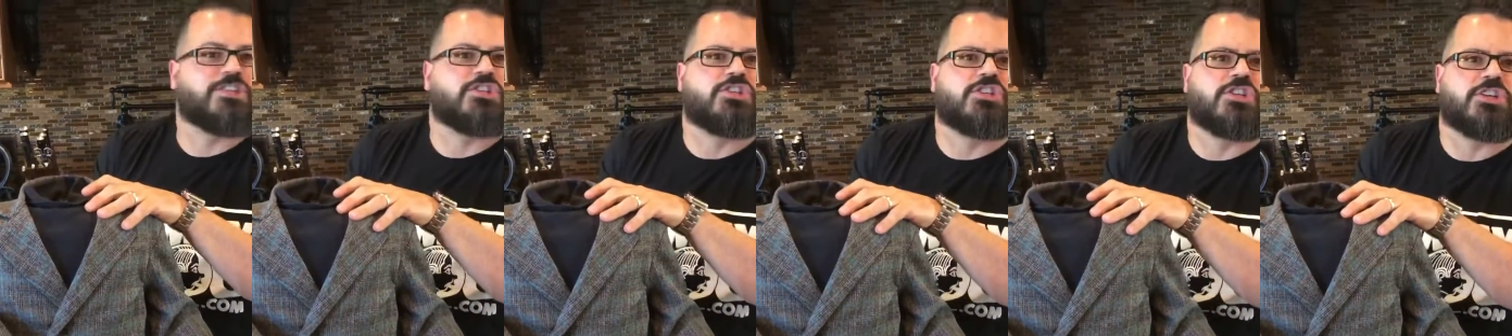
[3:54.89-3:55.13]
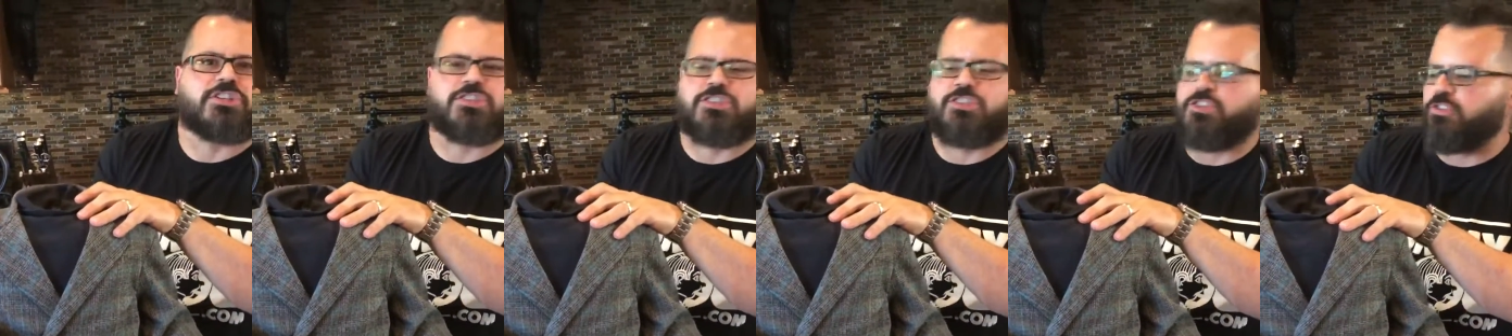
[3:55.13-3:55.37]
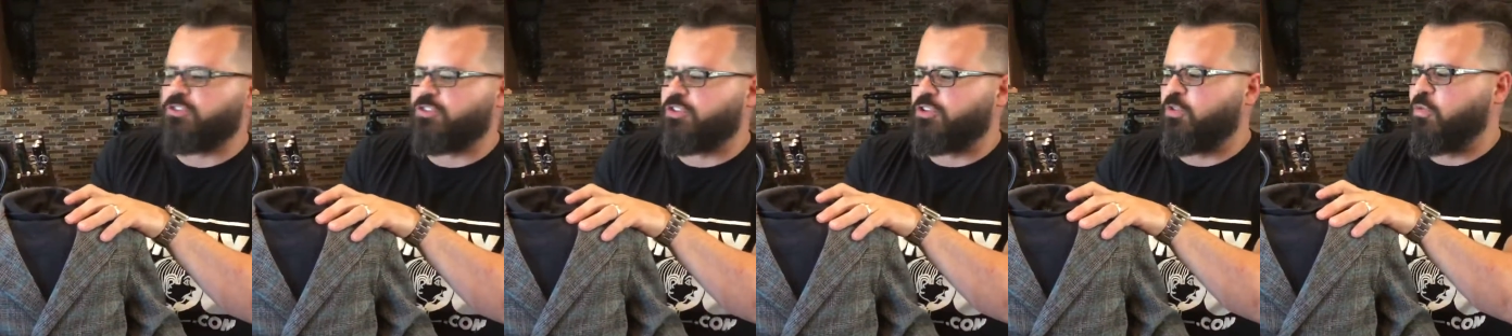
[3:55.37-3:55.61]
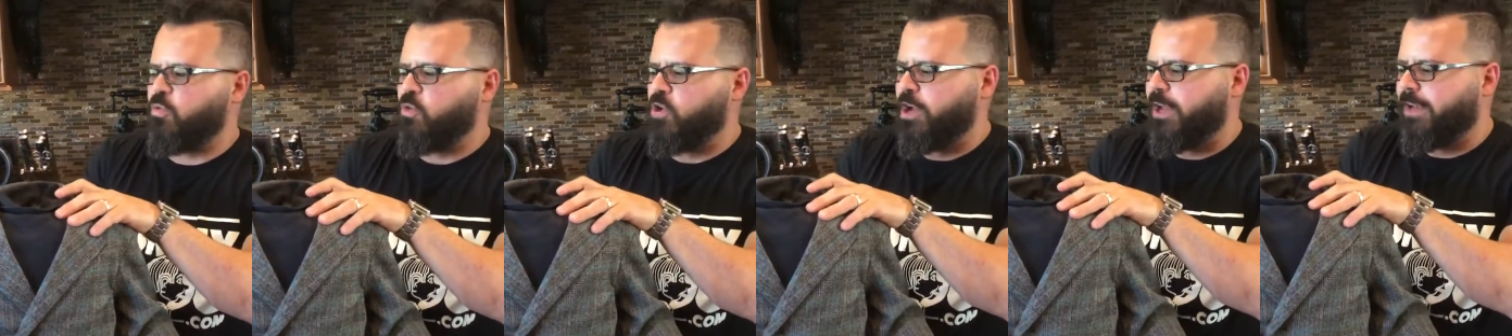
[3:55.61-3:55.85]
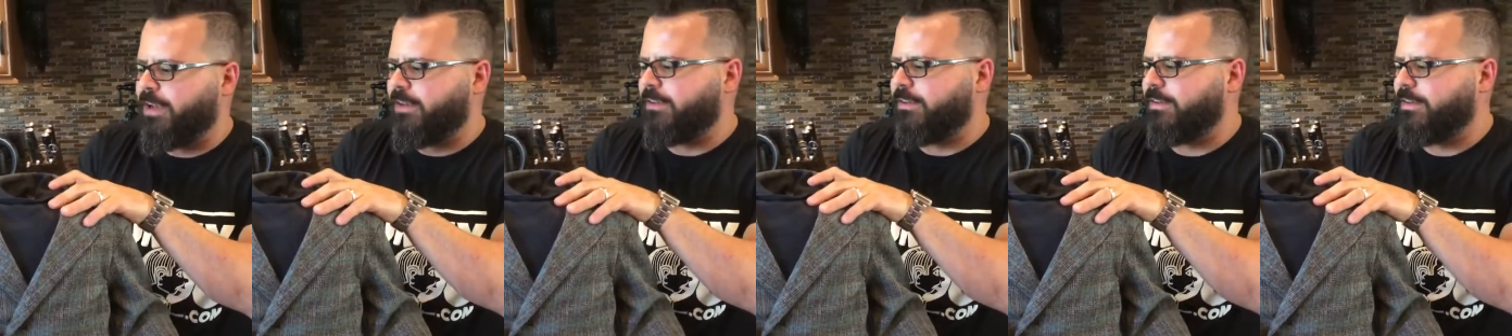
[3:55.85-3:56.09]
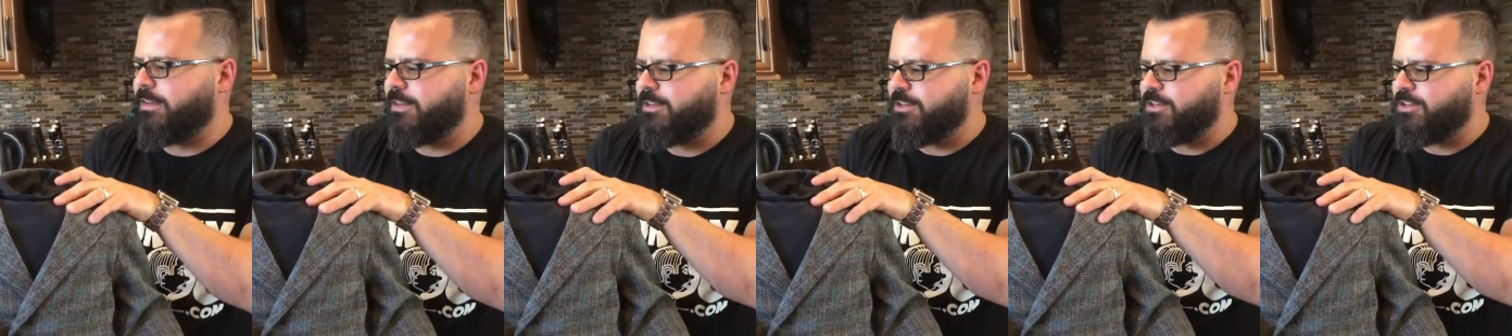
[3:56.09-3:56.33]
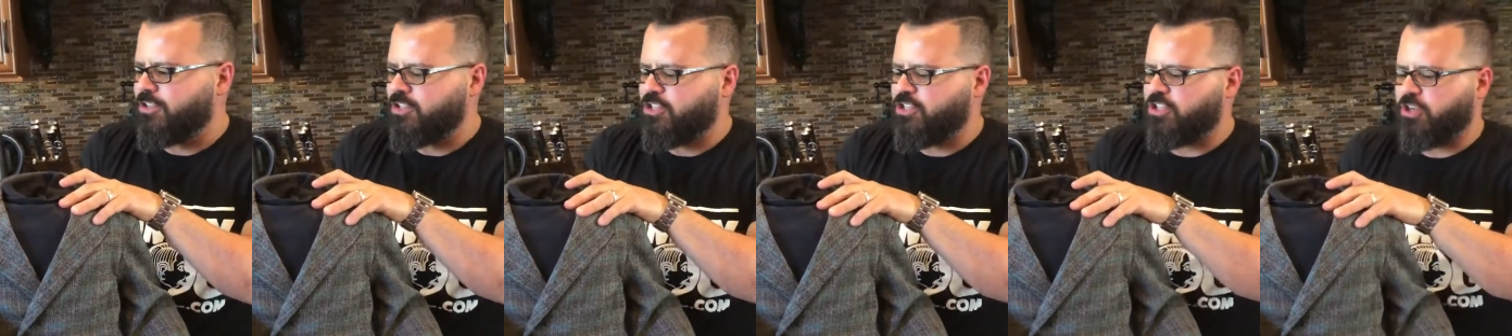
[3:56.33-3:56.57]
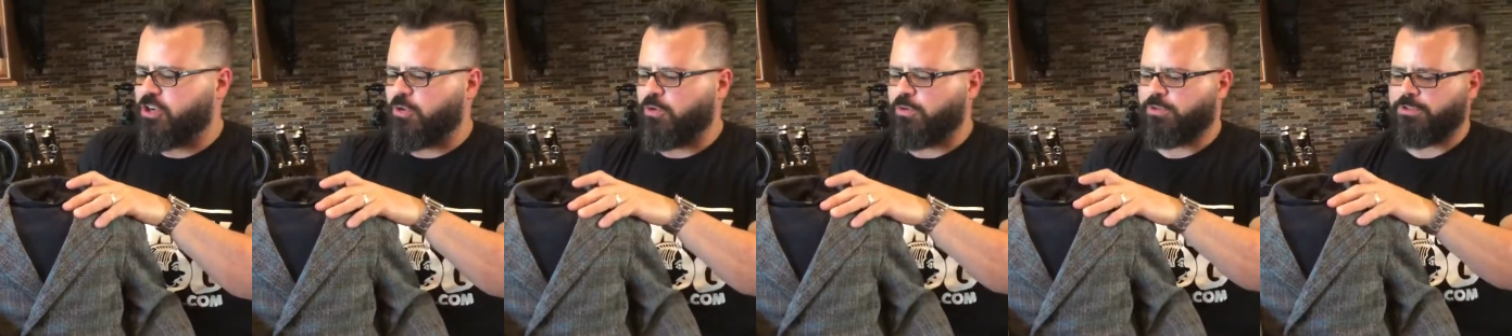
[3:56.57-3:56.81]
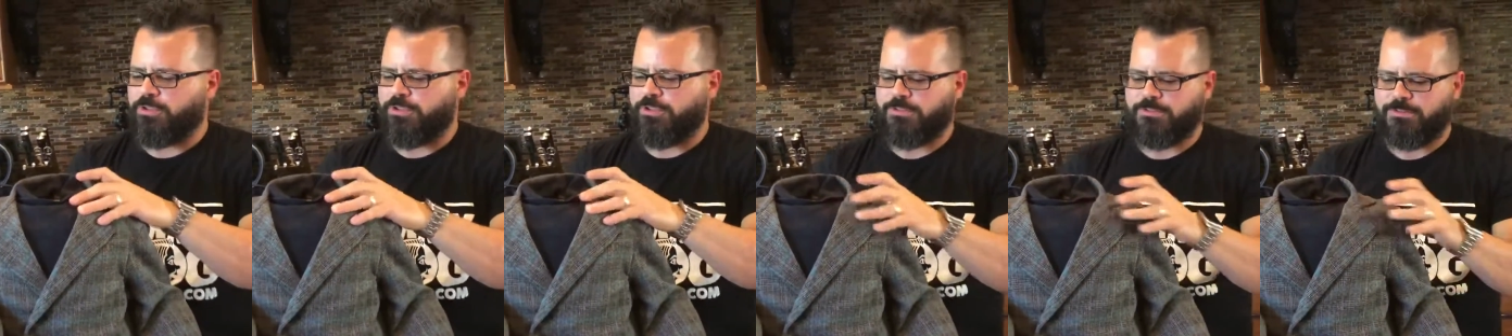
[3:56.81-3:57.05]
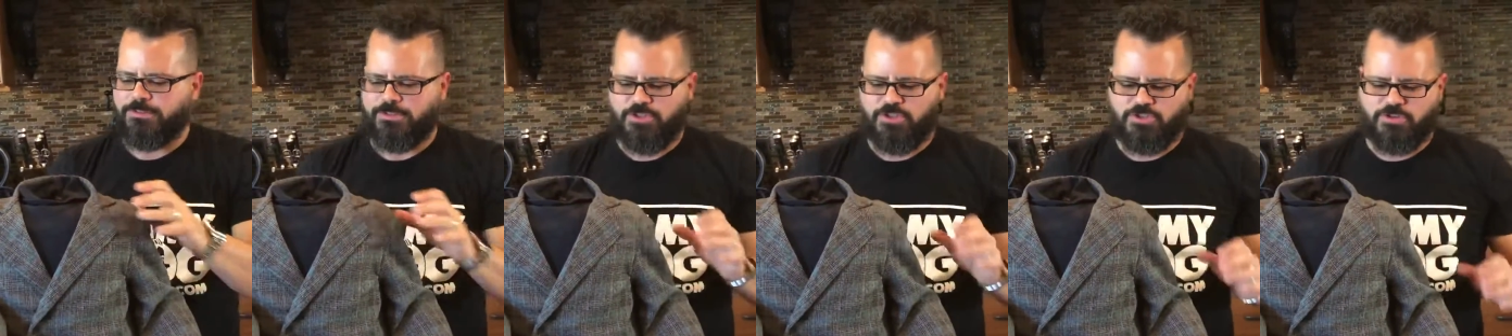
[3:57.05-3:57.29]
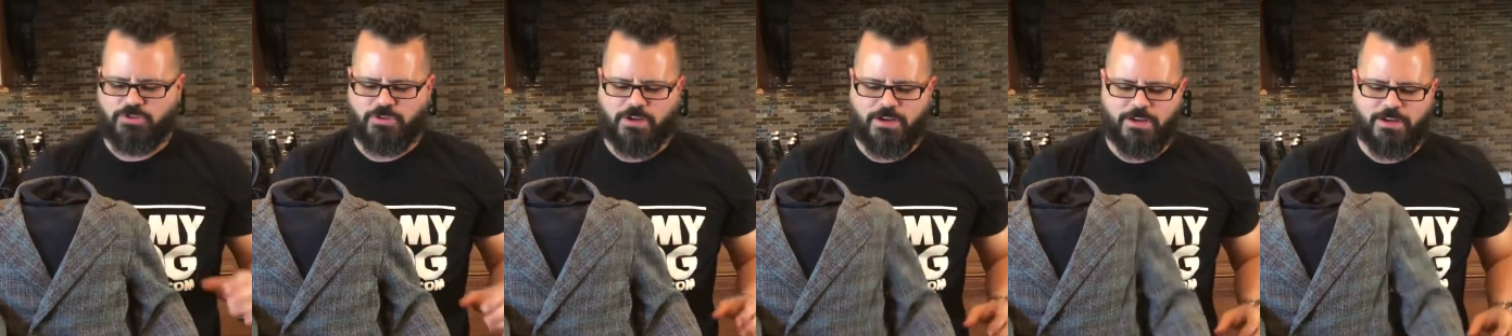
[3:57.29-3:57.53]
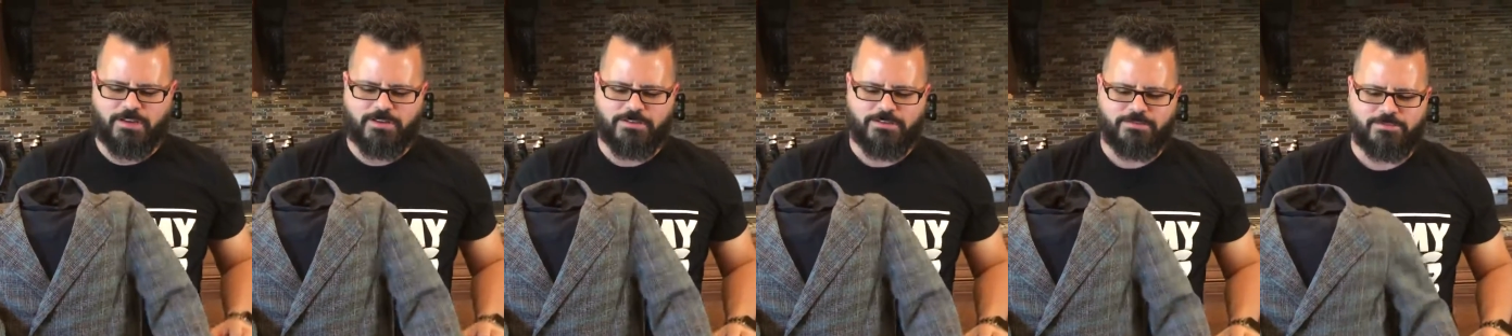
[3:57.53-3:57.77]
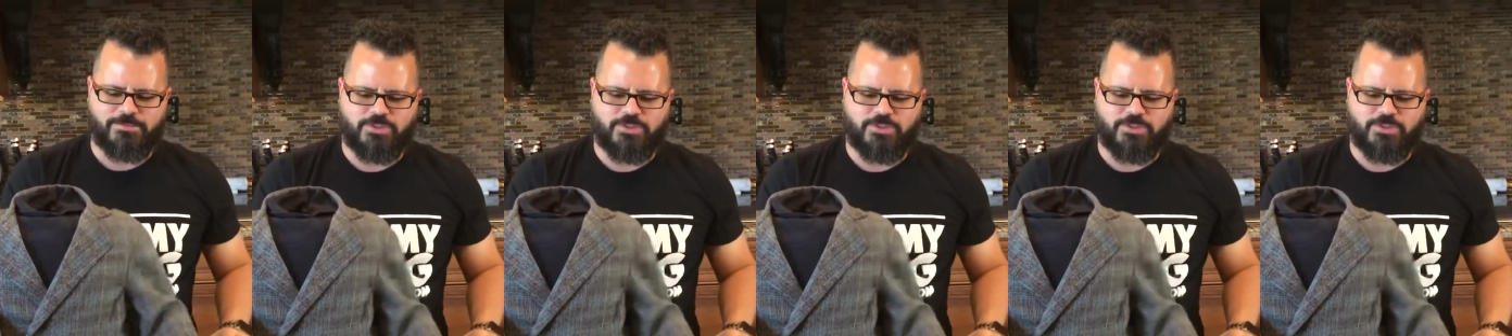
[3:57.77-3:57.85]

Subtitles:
to just use the one shoulder shrug,